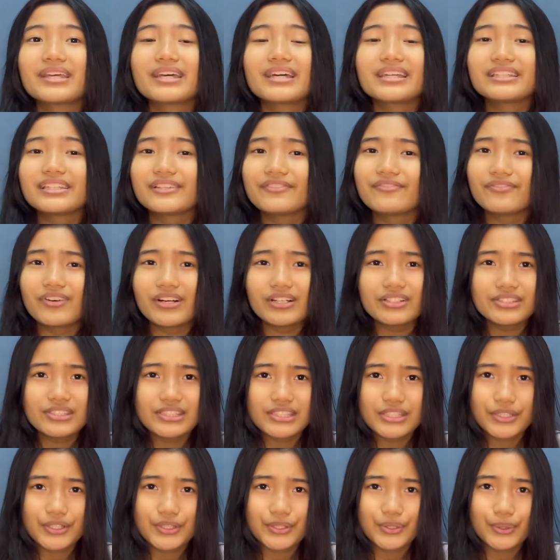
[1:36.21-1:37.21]
They felt
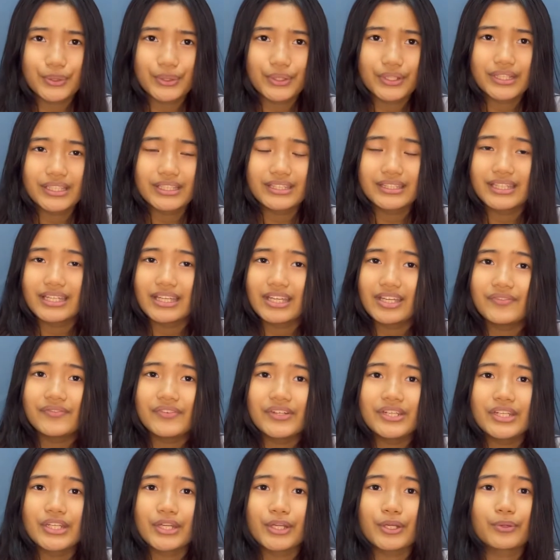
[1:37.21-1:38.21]
secure. They
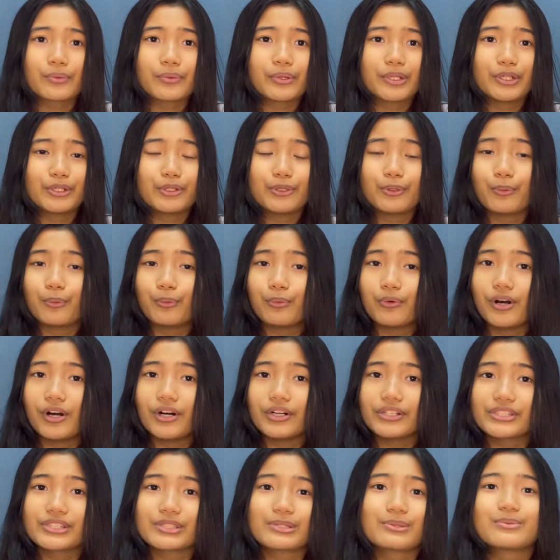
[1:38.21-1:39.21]
even decorated the
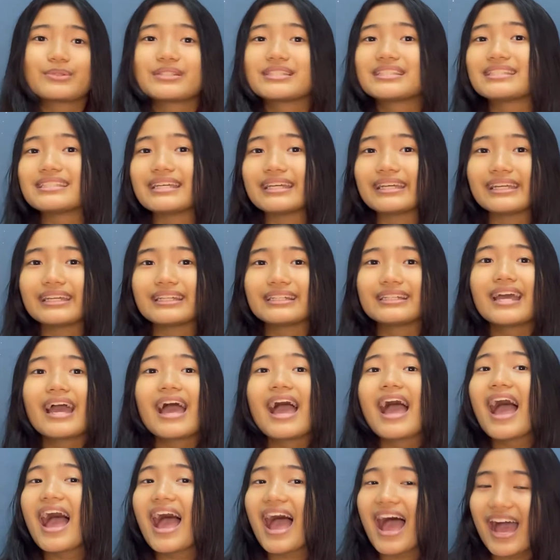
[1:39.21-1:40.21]
walls with saying,
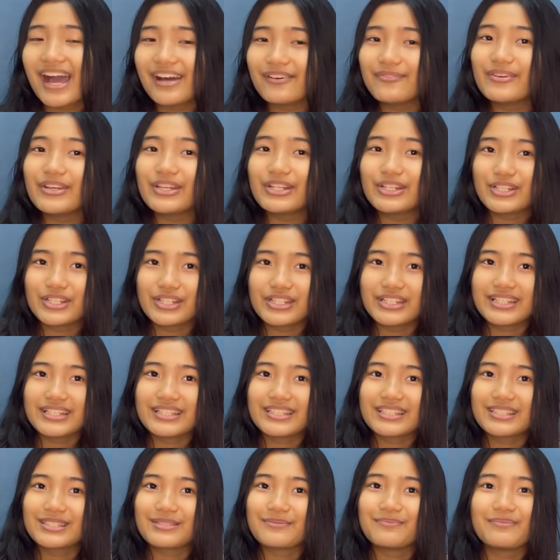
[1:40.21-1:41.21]
"Having
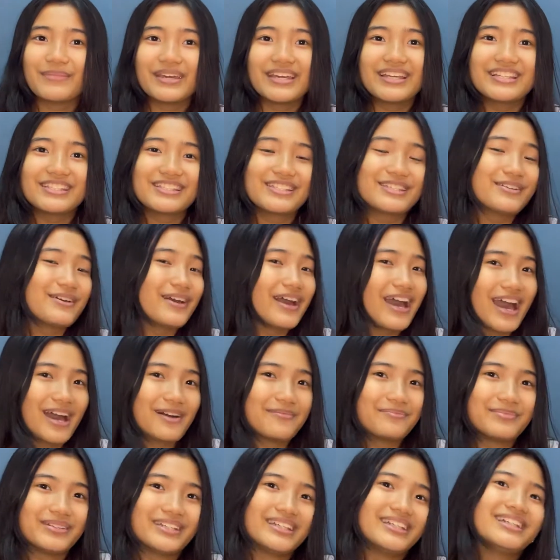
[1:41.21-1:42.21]
cheese makes you
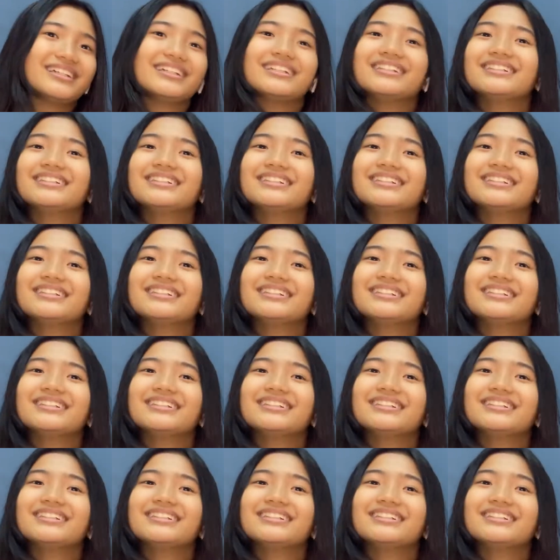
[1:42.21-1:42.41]
happy."